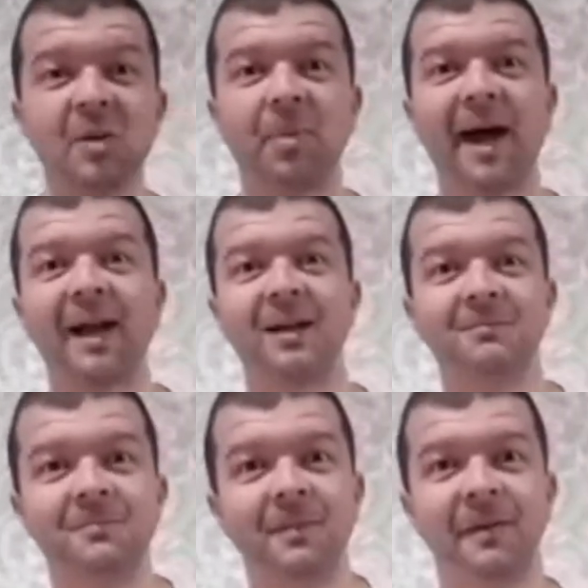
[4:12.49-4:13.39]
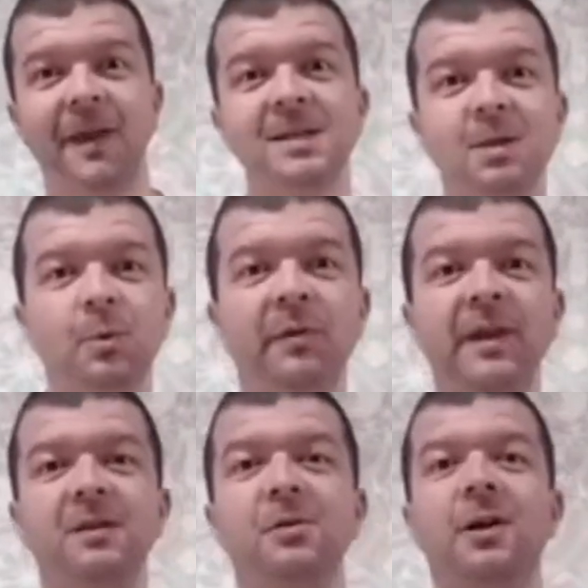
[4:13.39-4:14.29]
back. They didn't want the
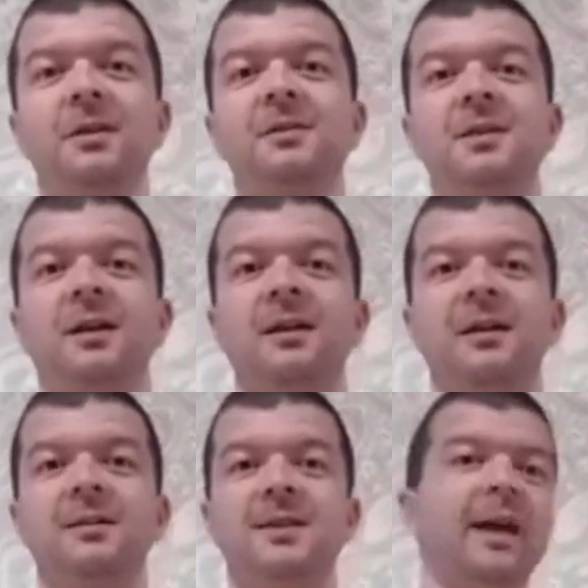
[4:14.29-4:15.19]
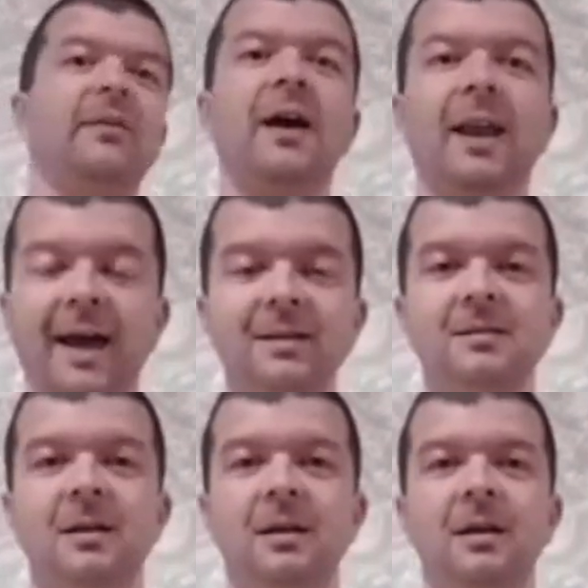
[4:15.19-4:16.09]
Israelites to take their
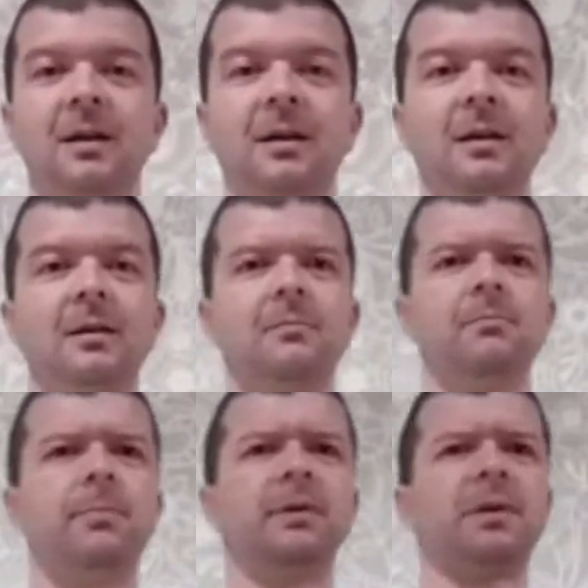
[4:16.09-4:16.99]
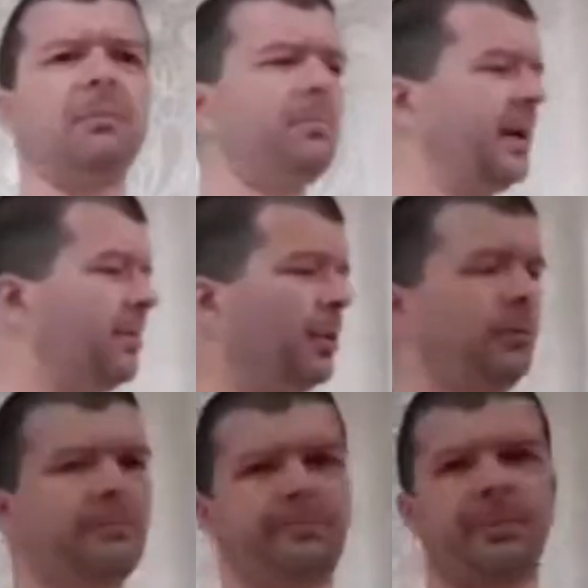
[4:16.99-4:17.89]
land, but some
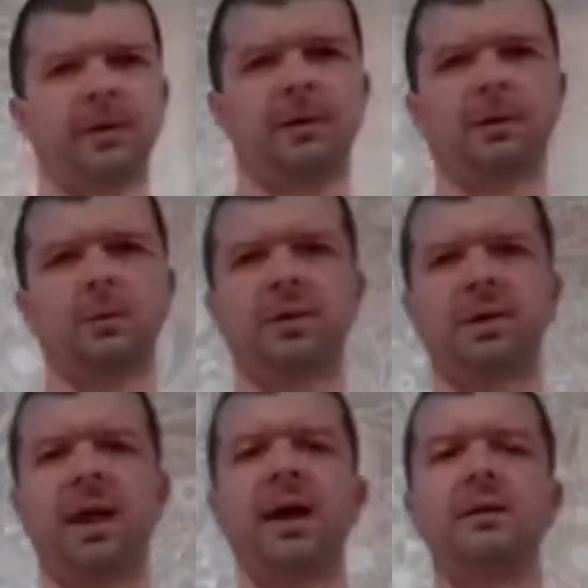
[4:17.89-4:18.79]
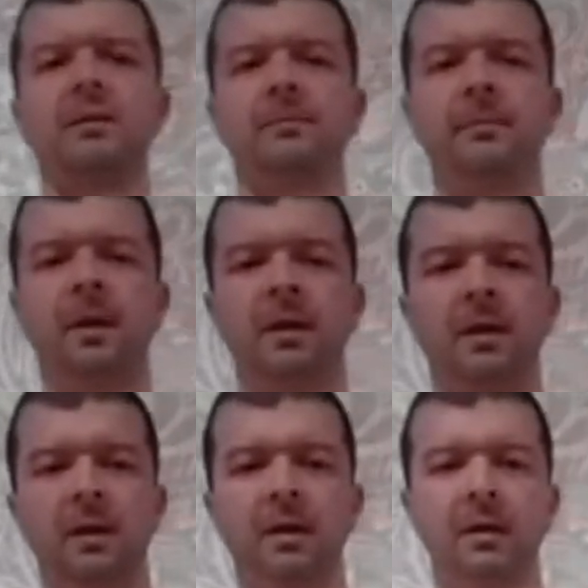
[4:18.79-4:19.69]
people were scared.
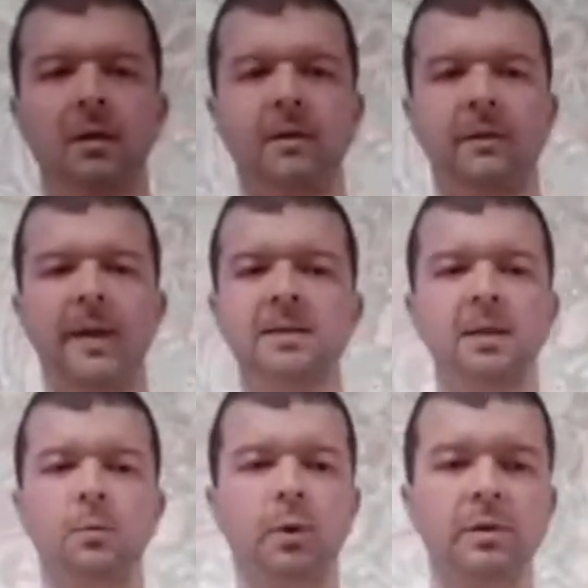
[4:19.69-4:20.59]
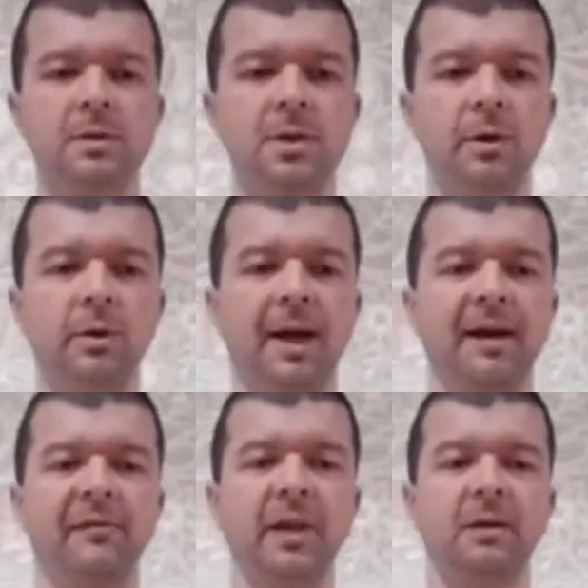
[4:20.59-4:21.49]
They didn't want to
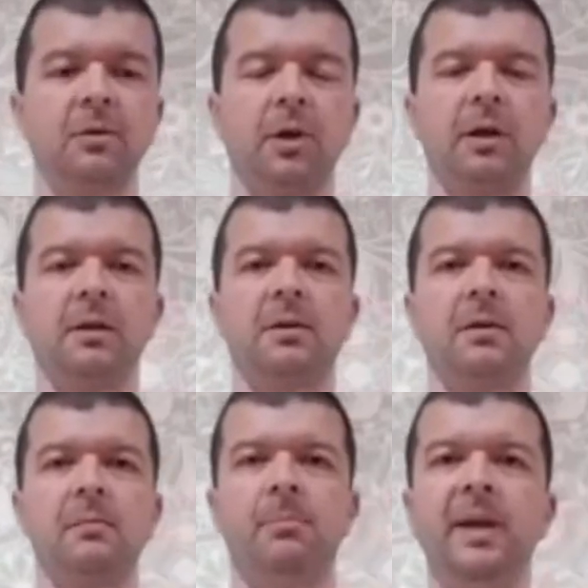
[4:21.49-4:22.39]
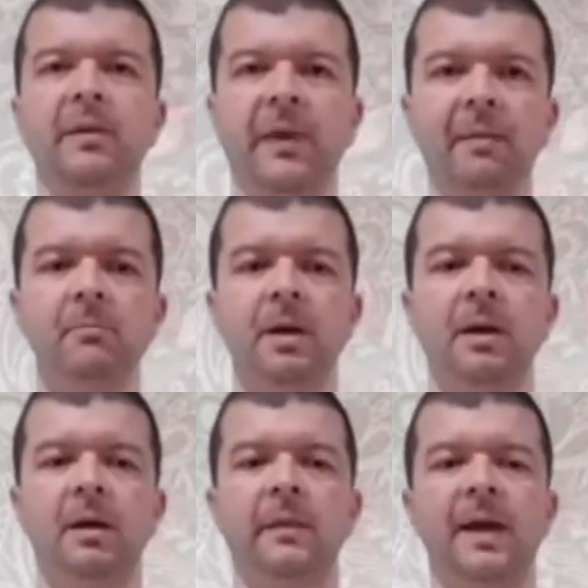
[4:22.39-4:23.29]
have the Israelites beat them.
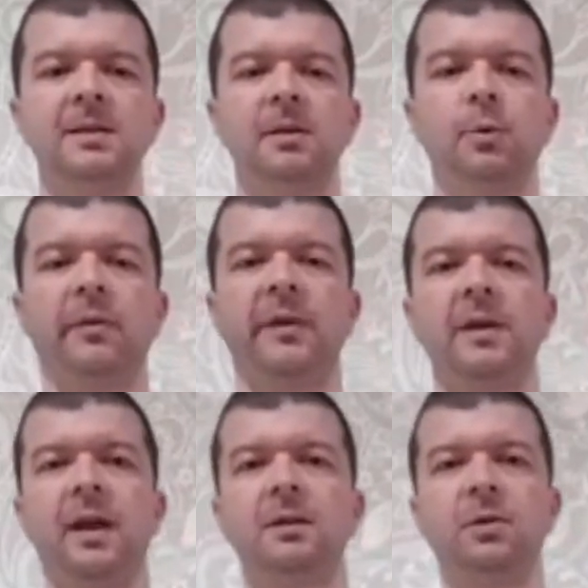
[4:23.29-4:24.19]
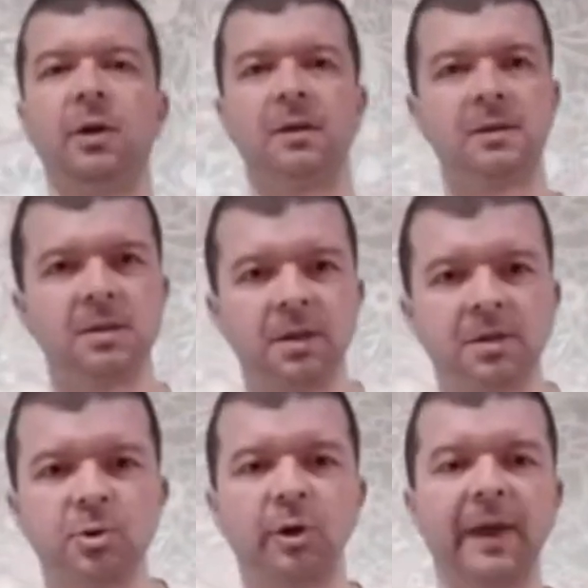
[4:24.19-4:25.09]
They didn't want the Israelites to
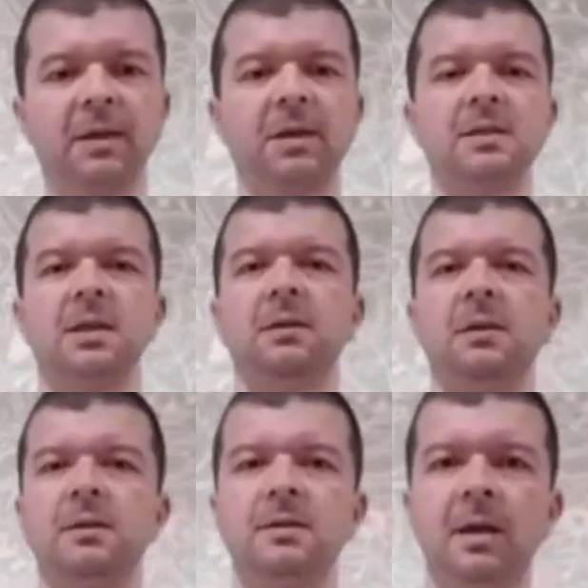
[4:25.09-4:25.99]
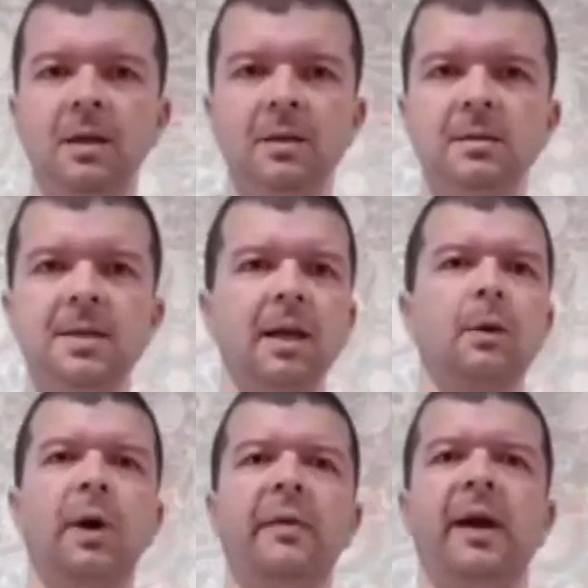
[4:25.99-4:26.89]
destroy their cities and take
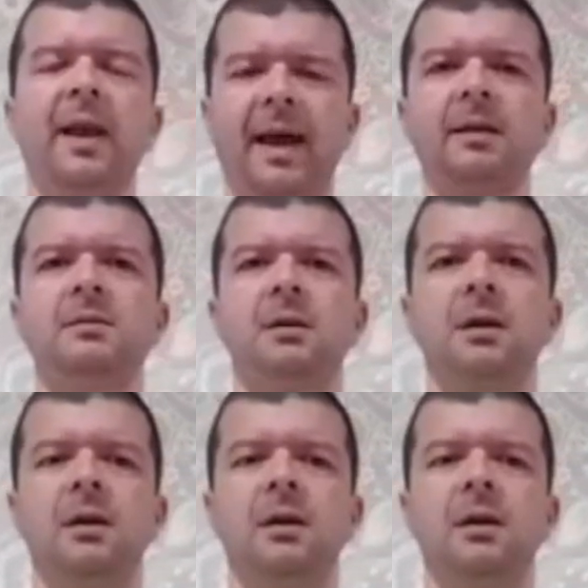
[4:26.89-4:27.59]
away their land.